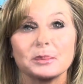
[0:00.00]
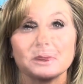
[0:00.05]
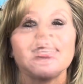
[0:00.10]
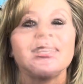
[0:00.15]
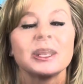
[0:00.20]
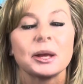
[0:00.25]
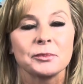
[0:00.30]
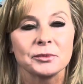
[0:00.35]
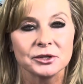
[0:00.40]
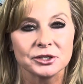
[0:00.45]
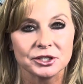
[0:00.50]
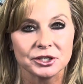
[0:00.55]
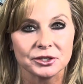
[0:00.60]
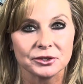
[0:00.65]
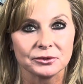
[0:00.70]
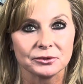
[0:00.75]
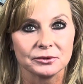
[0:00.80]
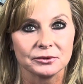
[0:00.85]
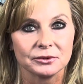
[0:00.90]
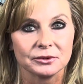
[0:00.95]
Number two,
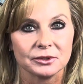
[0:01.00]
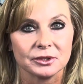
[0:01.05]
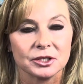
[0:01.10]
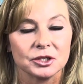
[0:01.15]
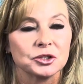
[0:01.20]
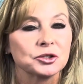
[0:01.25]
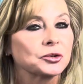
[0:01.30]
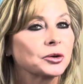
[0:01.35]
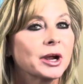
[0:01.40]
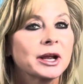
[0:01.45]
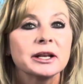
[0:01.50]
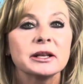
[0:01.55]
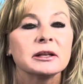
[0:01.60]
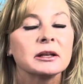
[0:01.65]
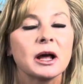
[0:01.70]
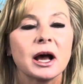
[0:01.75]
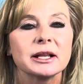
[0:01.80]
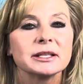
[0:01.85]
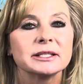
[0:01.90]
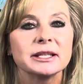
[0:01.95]
try to
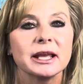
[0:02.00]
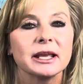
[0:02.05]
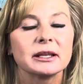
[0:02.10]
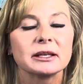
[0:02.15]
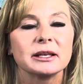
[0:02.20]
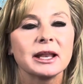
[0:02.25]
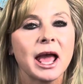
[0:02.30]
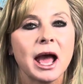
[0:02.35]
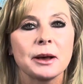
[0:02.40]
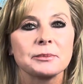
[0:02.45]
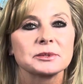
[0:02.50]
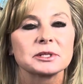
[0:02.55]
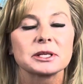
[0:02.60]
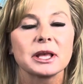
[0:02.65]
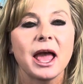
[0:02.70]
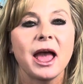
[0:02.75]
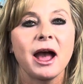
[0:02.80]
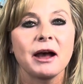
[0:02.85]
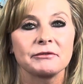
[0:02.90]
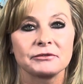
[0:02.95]
not take naps
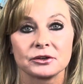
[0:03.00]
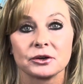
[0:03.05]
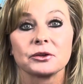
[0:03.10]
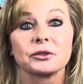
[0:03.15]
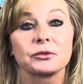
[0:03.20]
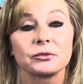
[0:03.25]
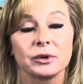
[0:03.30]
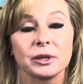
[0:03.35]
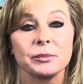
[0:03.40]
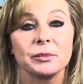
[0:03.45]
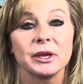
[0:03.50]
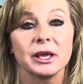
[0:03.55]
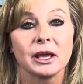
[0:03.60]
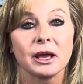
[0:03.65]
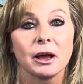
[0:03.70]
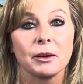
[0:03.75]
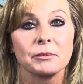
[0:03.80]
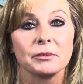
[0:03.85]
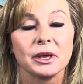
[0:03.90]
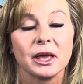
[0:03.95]
after 3
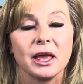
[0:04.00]
p.m.